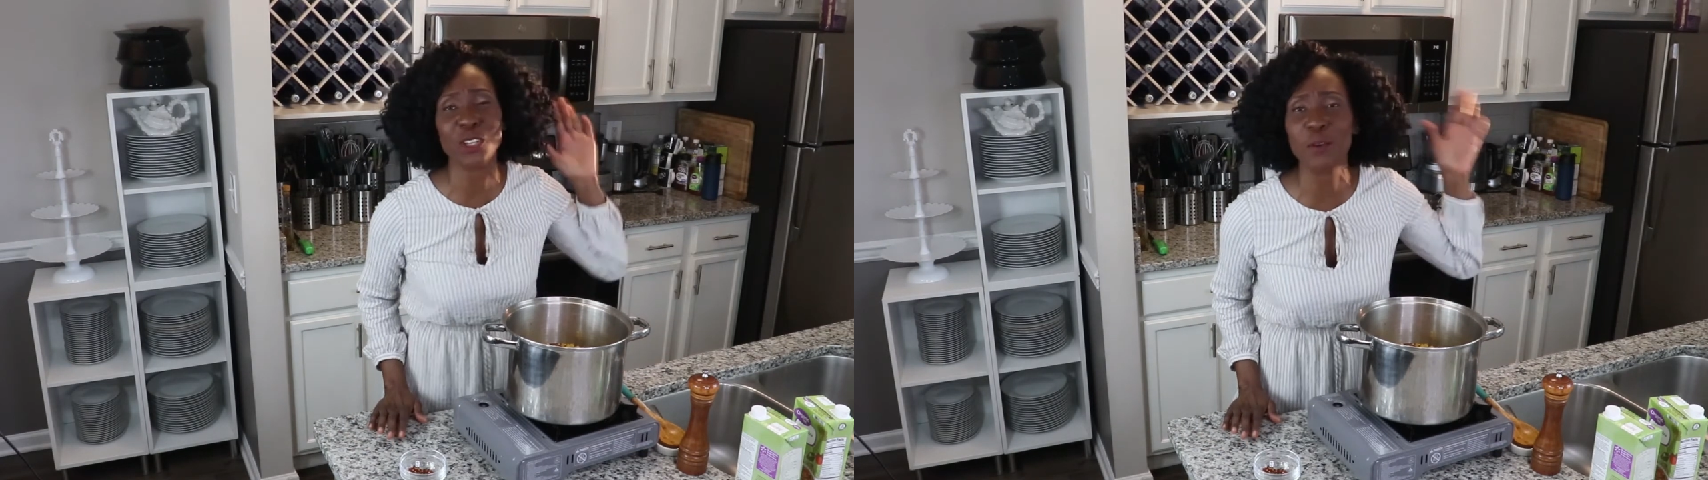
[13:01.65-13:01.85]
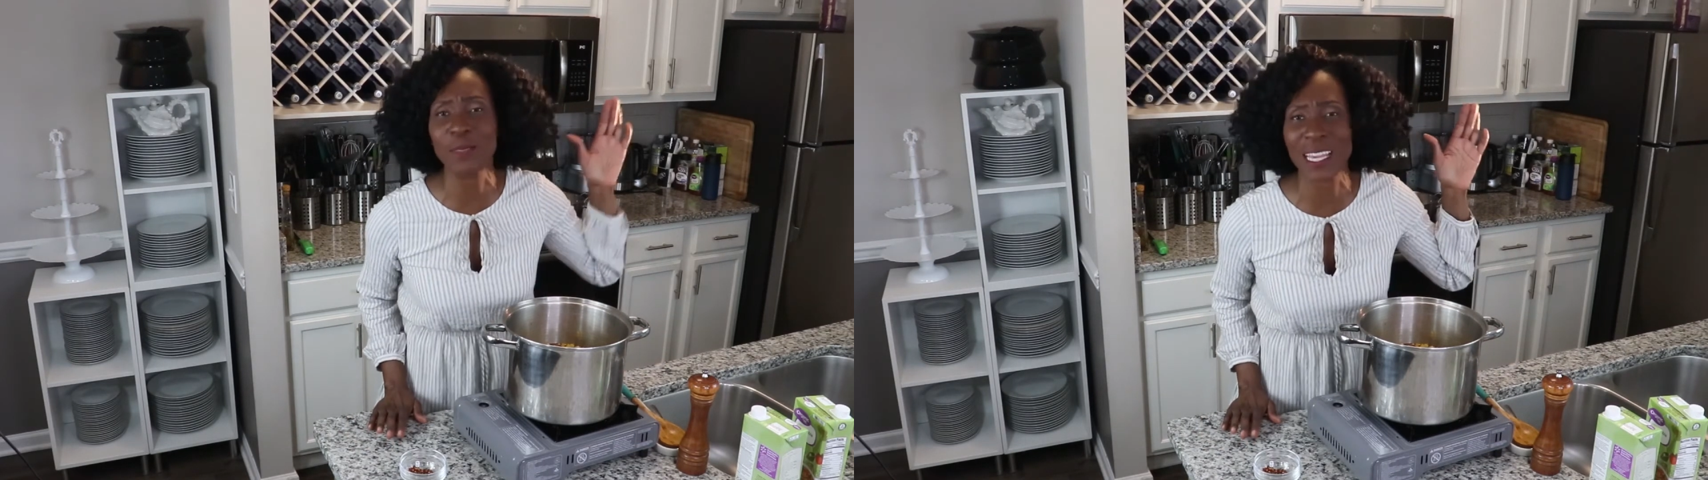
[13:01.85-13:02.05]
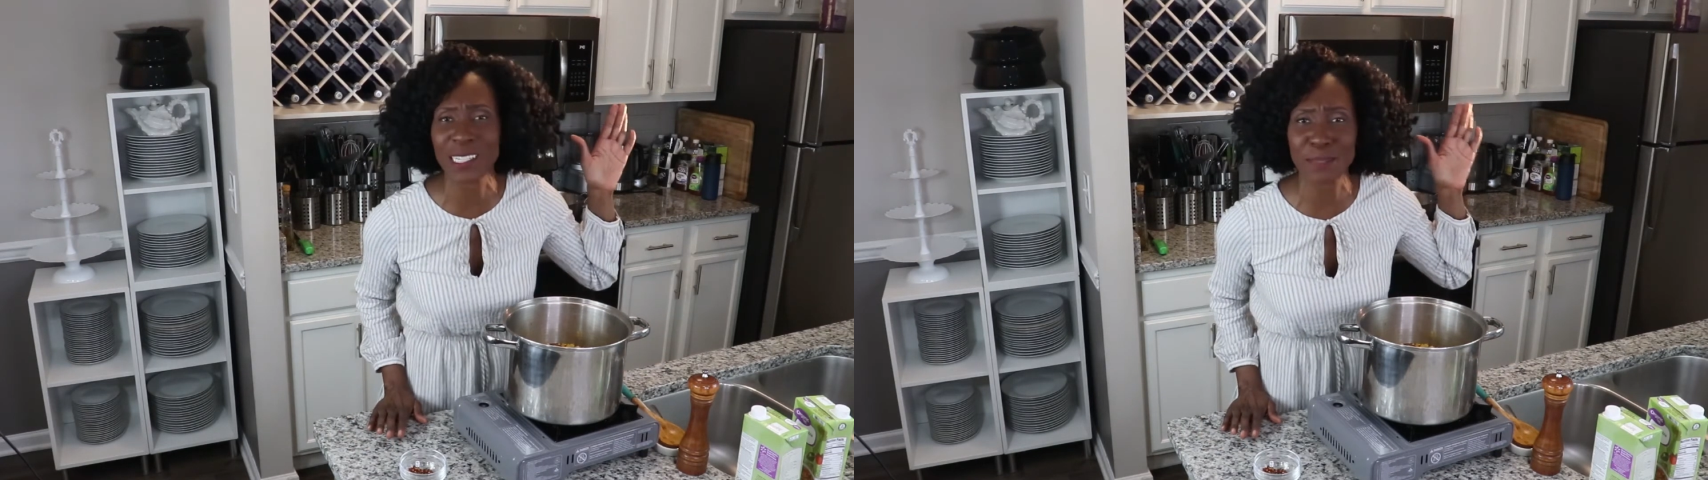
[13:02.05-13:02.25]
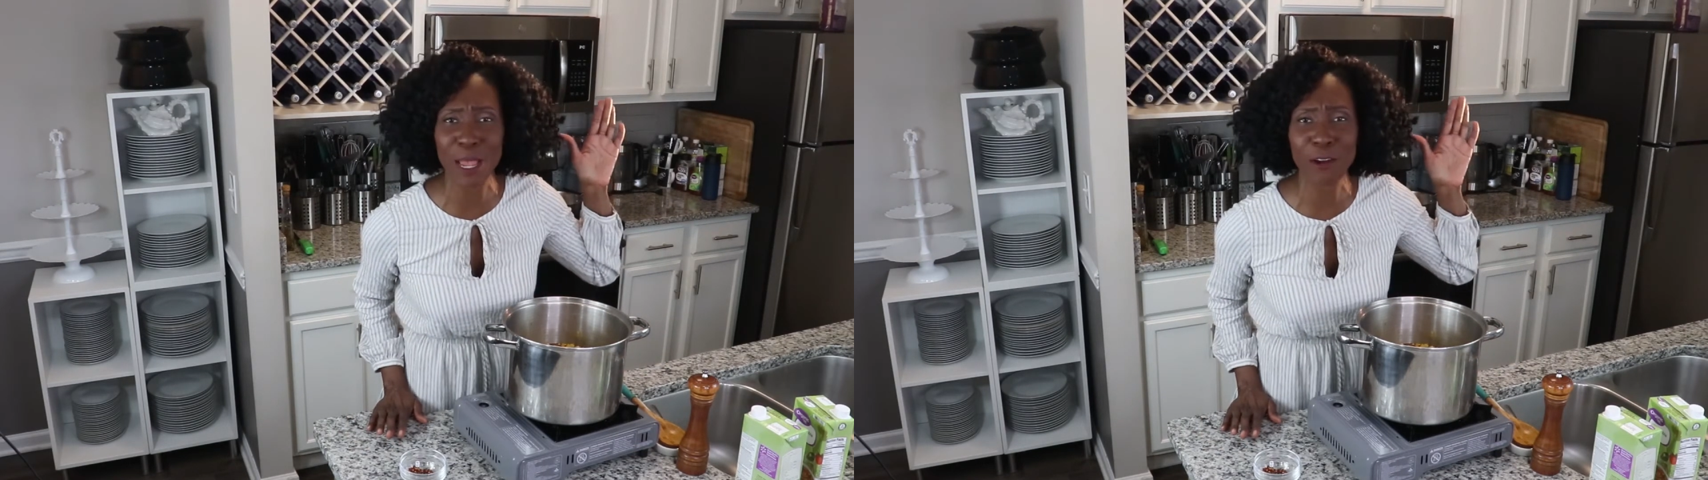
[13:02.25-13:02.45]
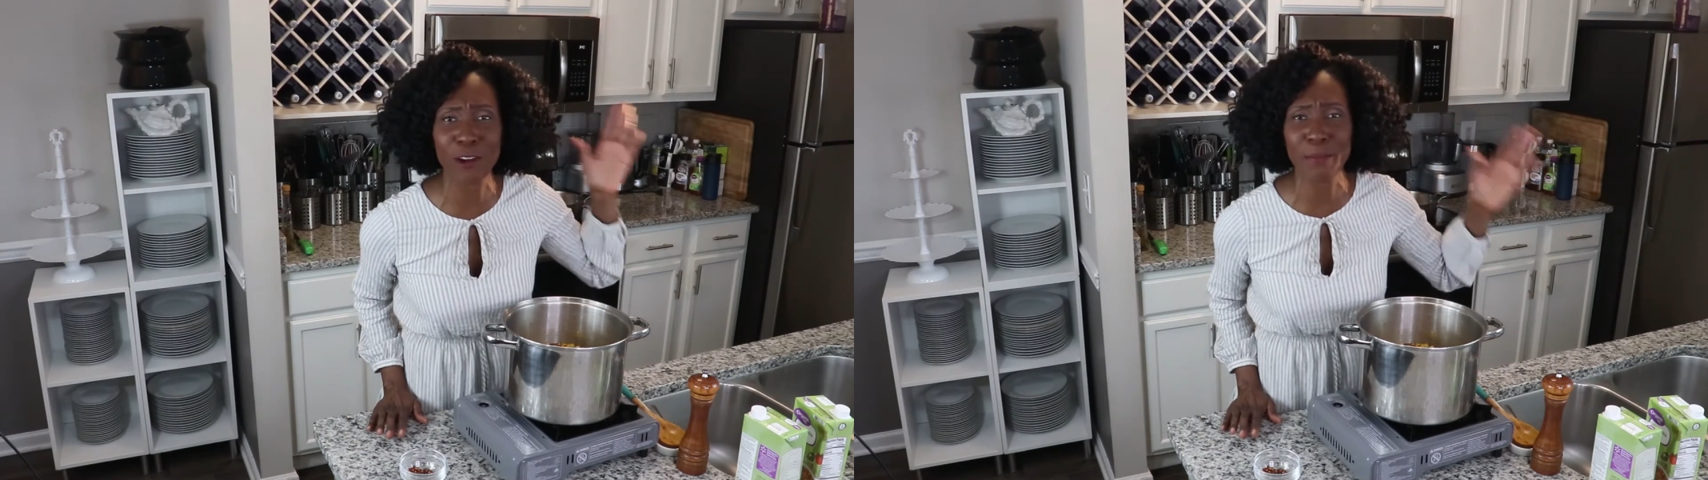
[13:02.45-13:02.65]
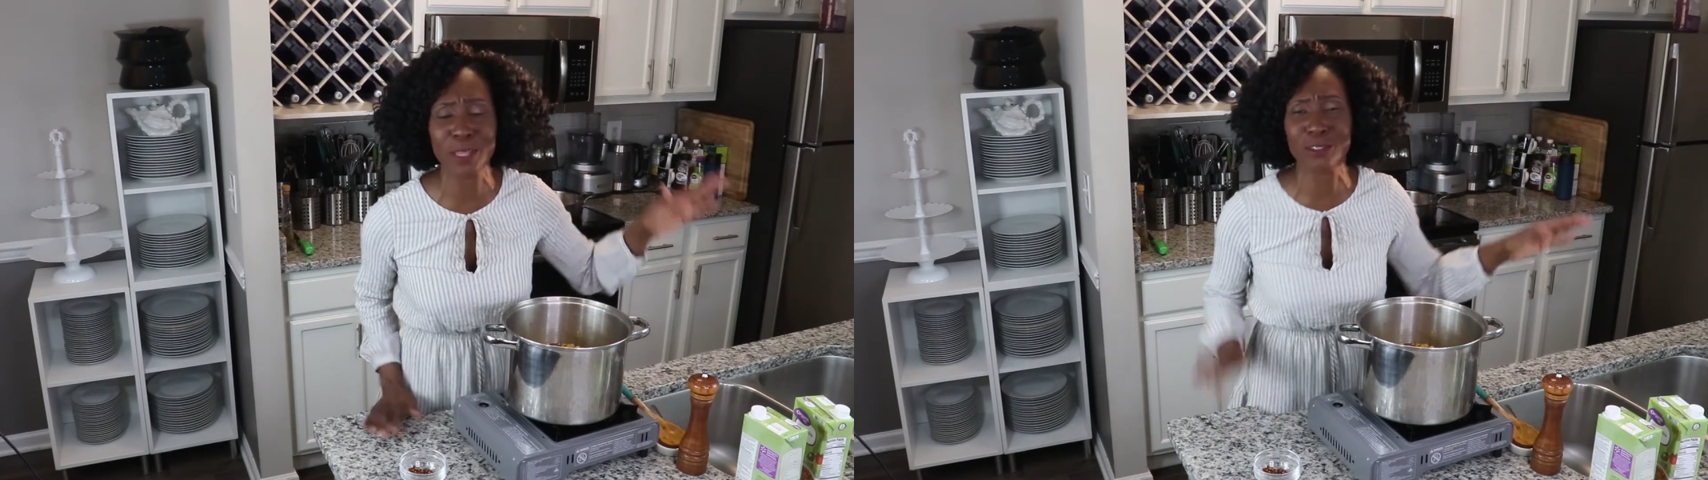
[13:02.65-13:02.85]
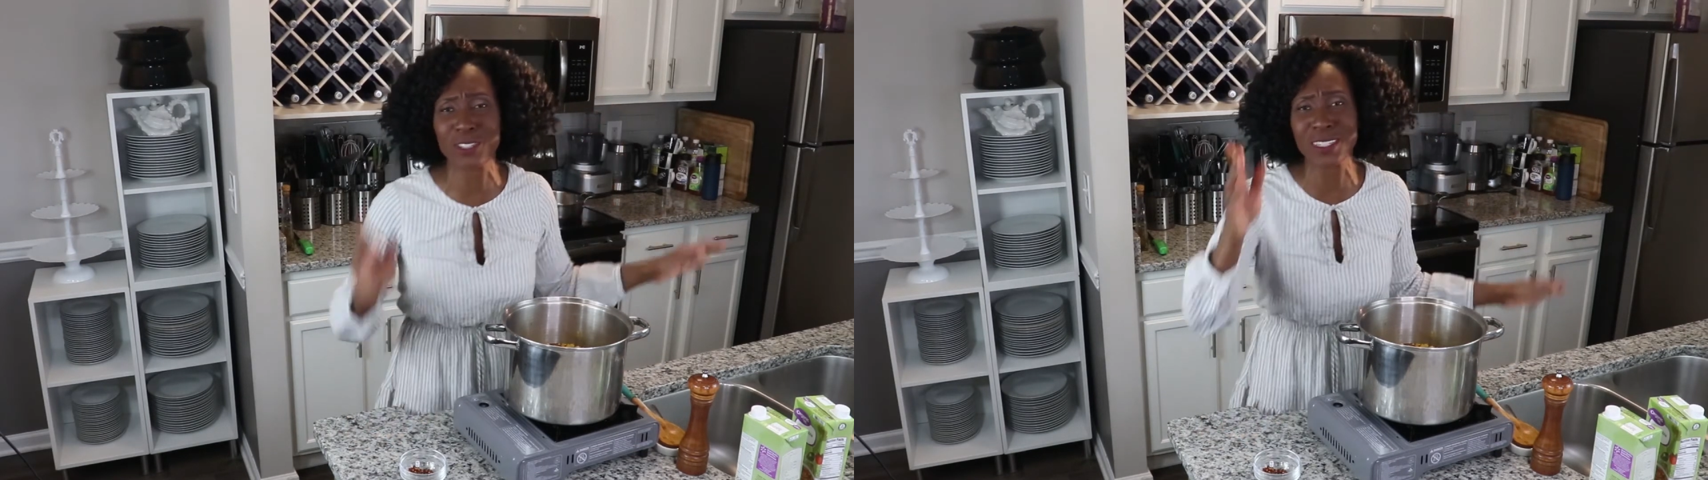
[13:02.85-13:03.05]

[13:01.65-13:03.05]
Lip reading: soup that is my grandmother's